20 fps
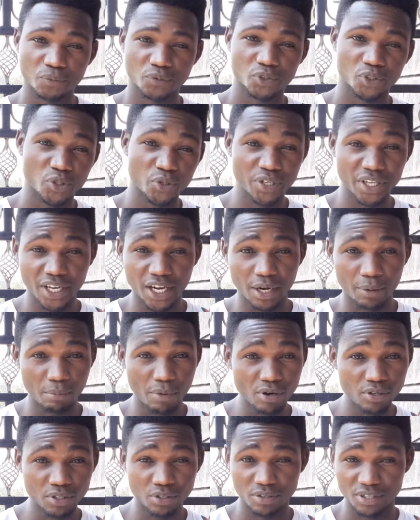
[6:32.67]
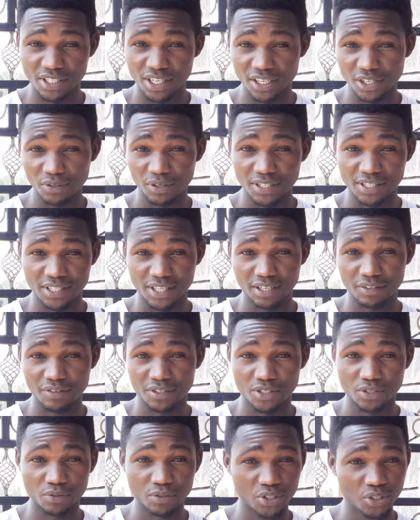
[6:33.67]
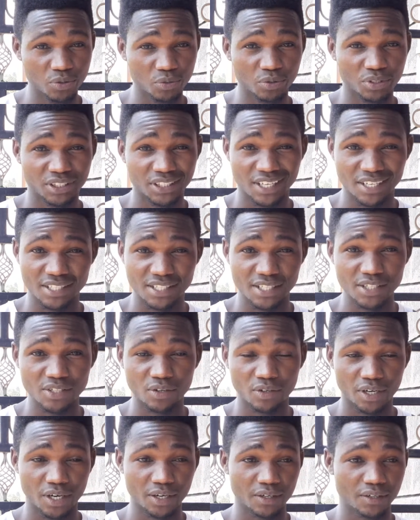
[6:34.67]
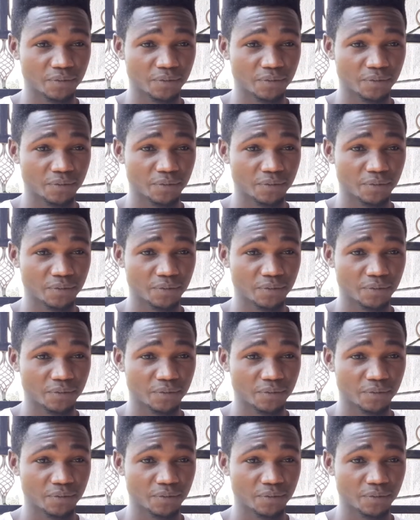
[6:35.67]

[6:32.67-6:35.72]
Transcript: talking about concerning yourself is going to succeed or